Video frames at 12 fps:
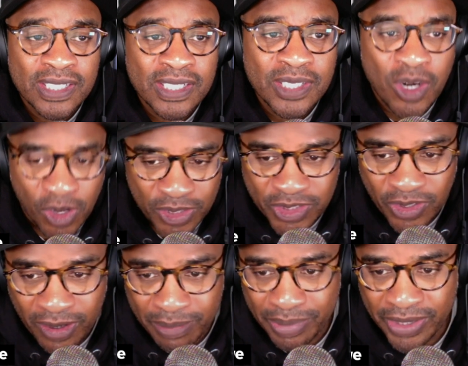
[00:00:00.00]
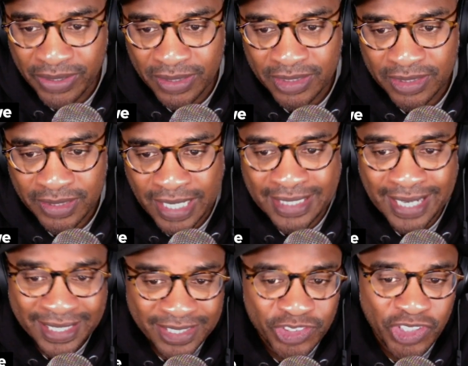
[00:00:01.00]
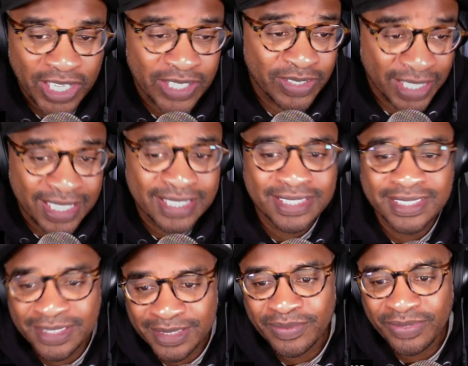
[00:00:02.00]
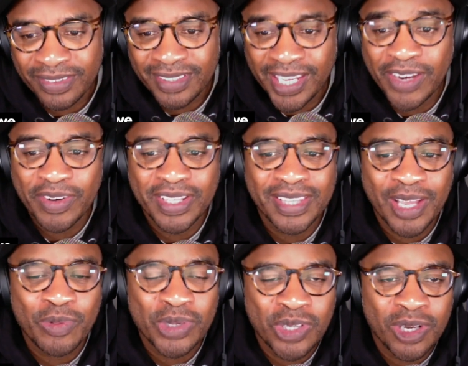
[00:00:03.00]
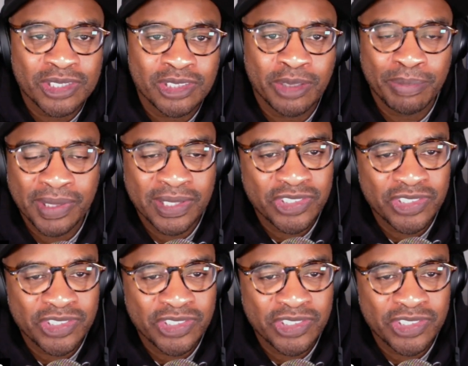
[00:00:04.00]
All-Star appearance. Now, Tyson Chandler is carrying that 1 All-Star appearance.